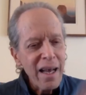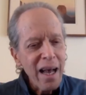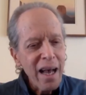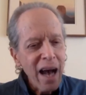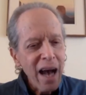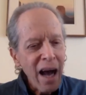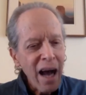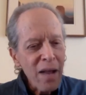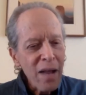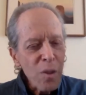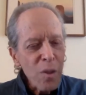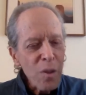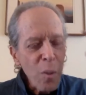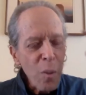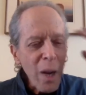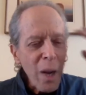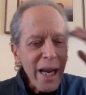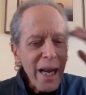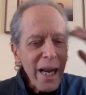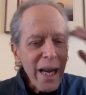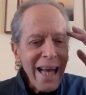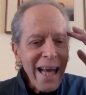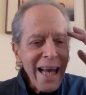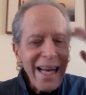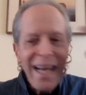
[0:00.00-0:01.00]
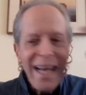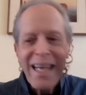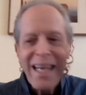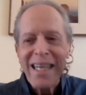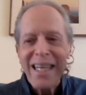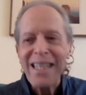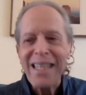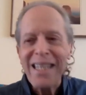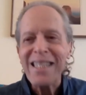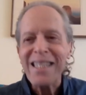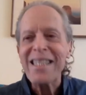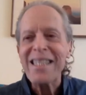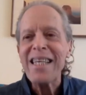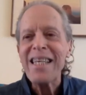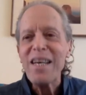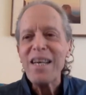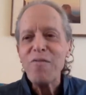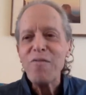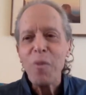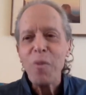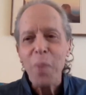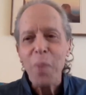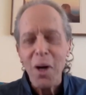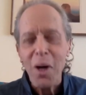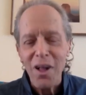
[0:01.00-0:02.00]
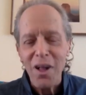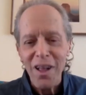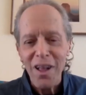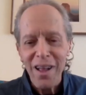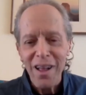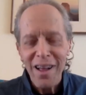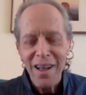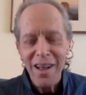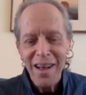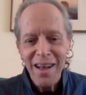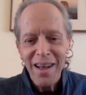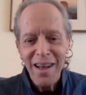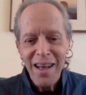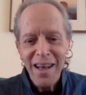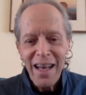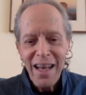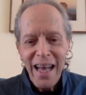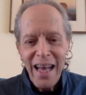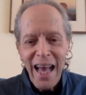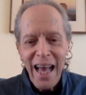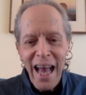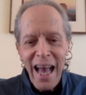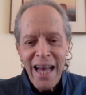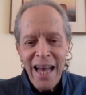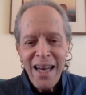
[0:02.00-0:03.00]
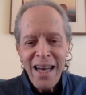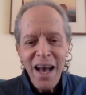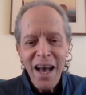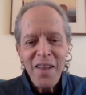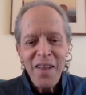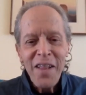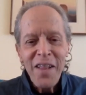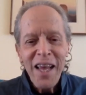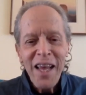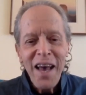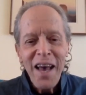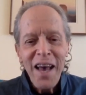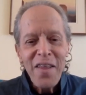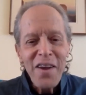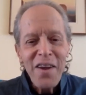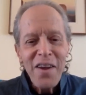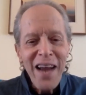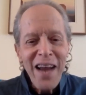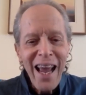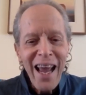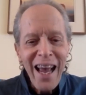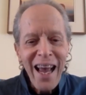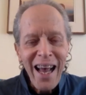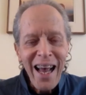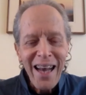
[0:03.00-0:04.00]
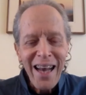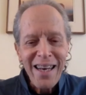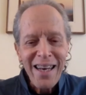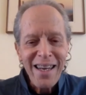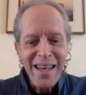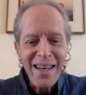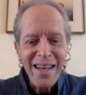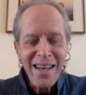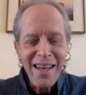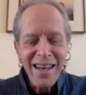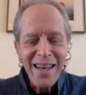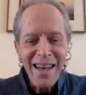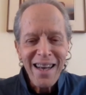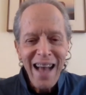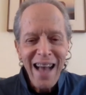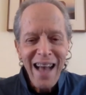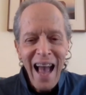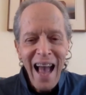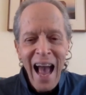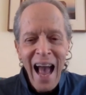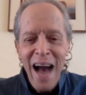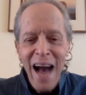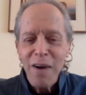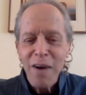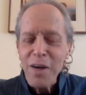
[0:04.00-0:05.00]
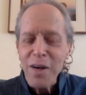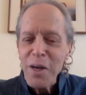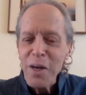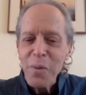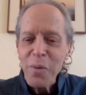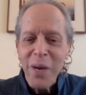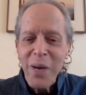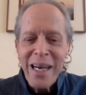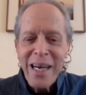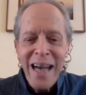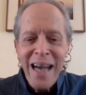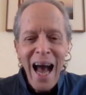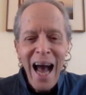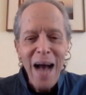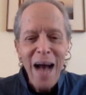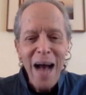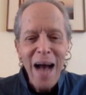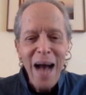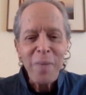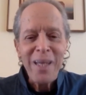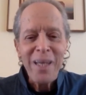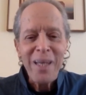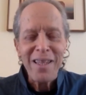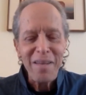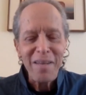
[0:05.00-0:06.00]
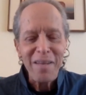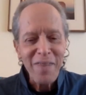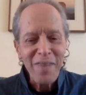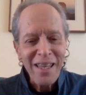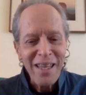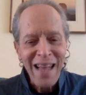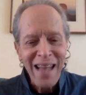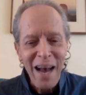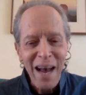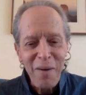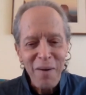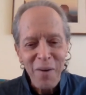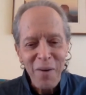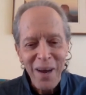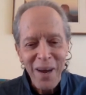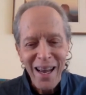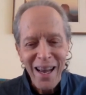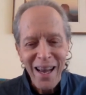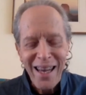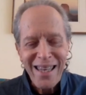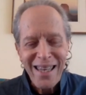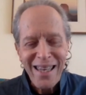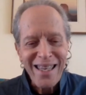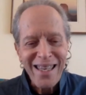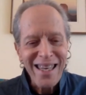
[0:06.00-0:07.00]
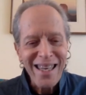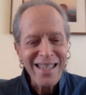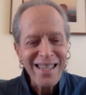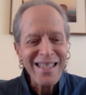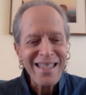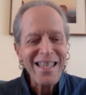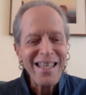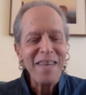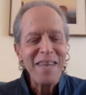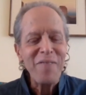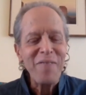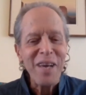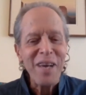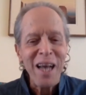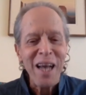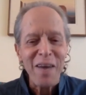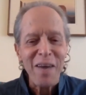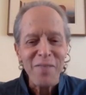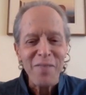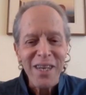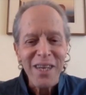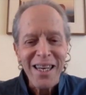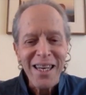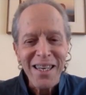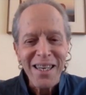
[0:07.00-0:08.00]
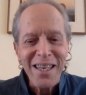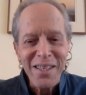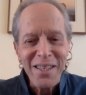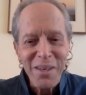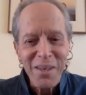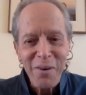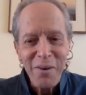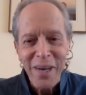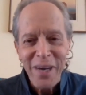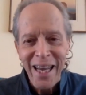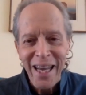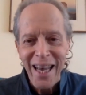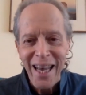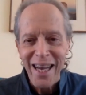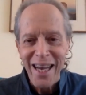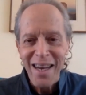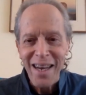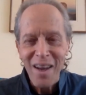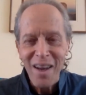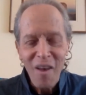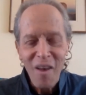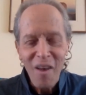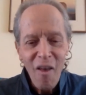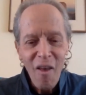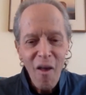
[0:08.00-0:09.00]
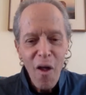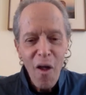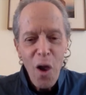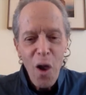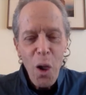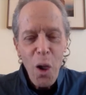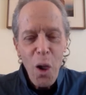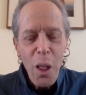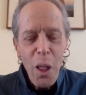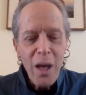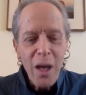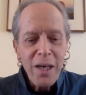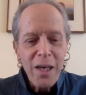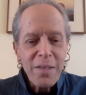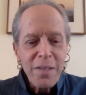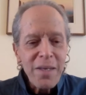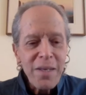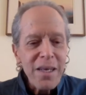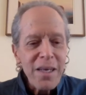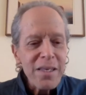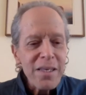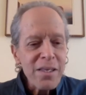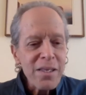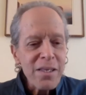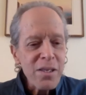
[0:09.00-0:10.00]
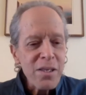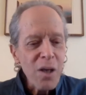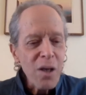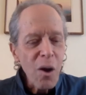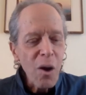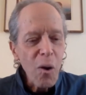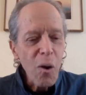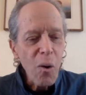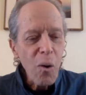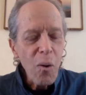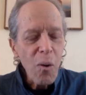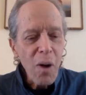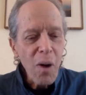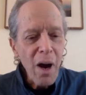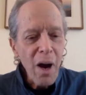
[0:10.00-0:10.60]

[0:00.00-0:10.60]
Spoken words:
on the one hand, inconceivable, and on the other hand, how could we not be living that way and conceiving of it and doing it? So